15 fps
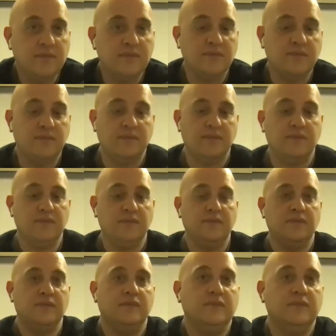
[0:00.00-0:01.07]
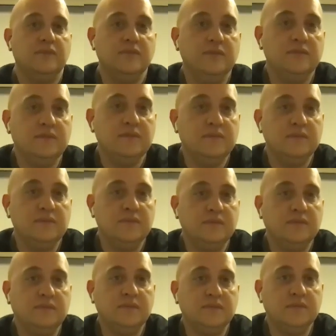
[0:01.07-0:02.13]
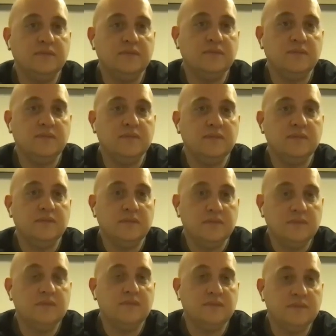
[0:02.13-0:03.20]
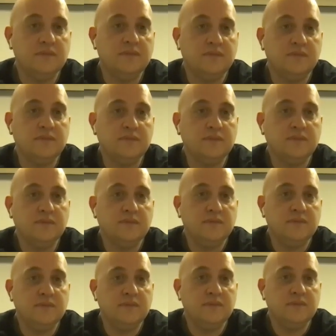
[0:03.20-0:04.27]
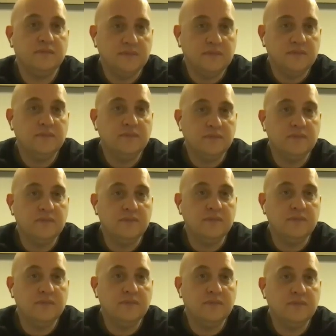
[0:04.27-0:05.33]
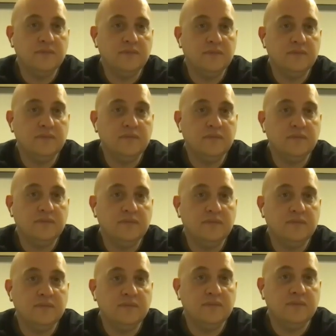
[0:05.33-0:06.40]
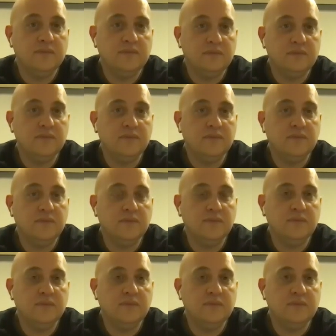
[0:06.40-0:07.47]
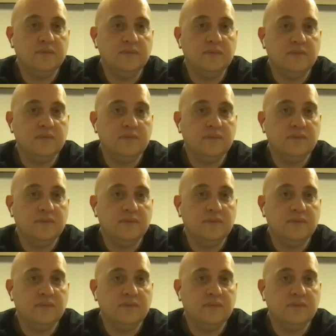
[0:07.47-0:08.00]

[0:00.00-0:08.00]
This person isn't speaking.